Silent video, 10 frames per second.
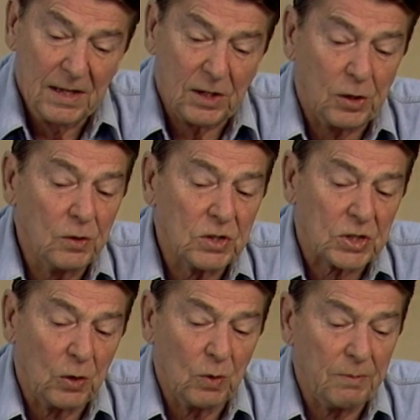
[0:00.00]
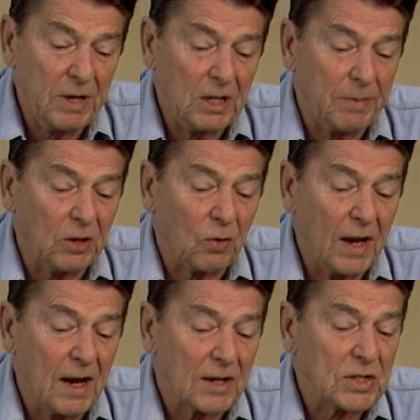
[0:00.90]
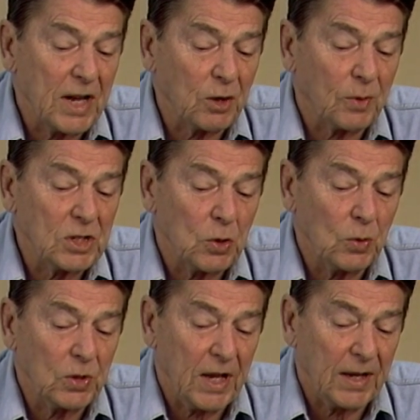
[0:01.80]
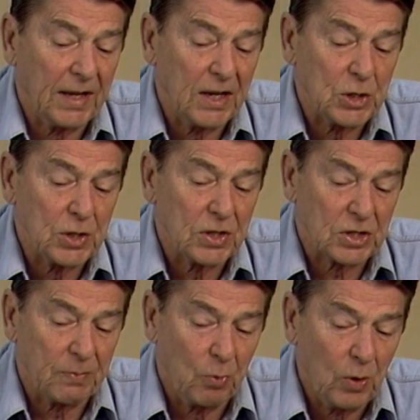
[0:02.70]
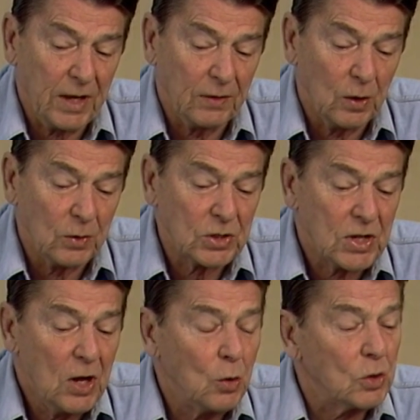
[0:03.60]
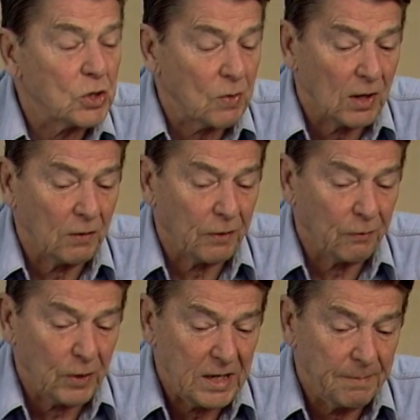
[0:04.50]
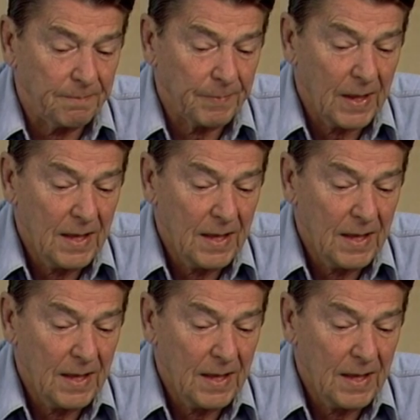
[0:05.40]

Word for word: To do so would be to betray our centuries-old dedication to supporting those who struggle for freedom.